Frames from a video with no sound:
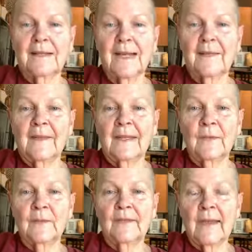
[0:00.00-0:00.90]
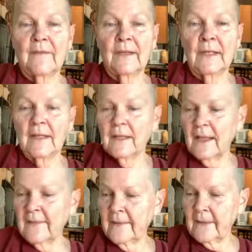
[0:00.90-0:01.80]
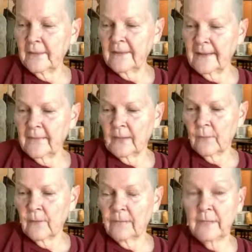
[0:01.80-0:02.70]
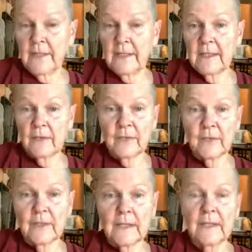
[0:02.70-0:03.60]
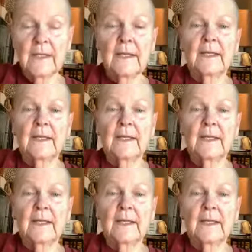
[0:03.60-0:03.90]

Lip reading: I think I was having a rough day yesterday.